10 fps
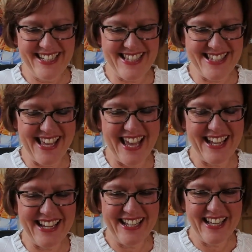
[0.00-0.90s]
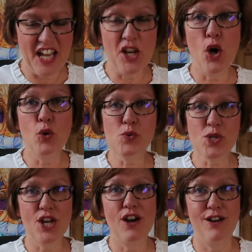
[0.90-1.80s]
he's saying an
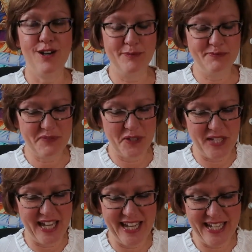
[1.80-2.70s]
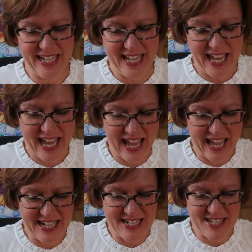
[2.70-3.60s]
old car, okay?
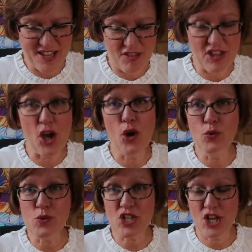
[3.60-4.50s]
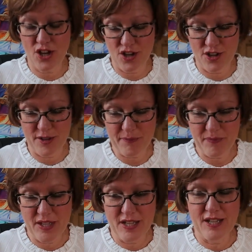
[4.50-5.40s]
And the old car
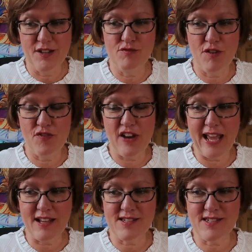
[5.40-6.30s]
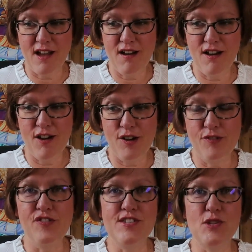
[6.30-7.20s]
reflects our
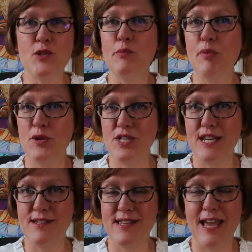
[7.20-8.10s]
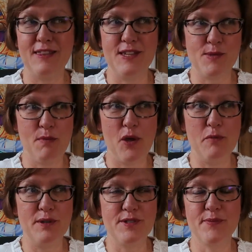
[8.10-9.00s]
physical bodies at this
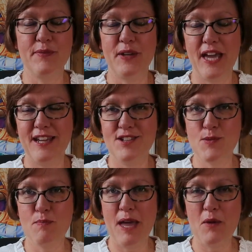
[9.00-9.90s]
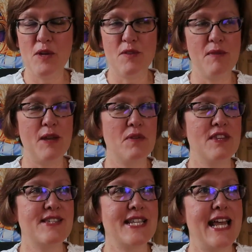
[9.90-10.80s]
moment, okay? Just bear with me with
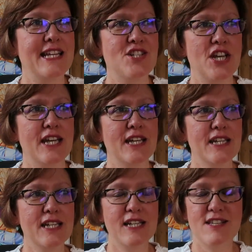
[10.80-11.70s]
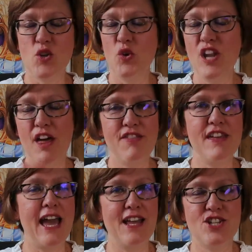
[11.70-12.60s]
this analogy. It's got
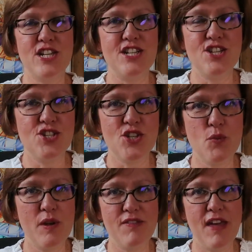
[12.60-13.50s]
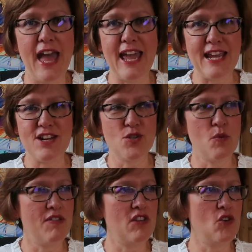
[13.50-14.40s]
nothing actually to do with age,
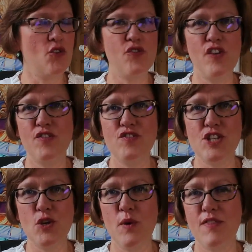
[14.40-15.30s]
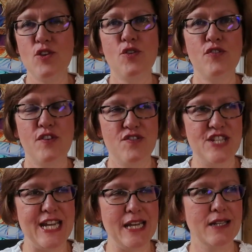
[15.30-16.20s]
whether you're 50 or whether you're
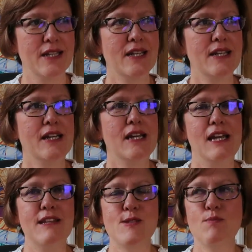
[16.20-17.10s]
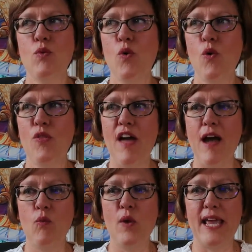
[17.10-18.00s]
15. It's more
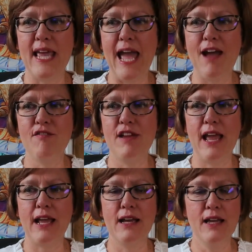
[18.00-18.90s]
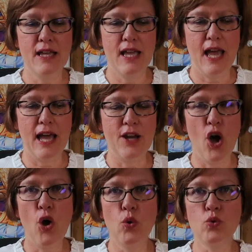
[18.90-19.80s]
that we're carrying an
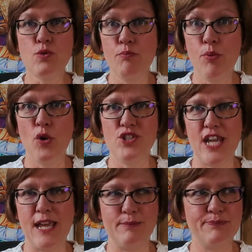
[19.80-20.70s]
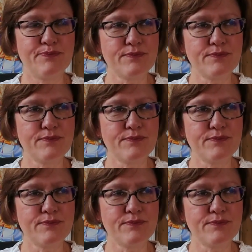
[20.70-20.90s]
old body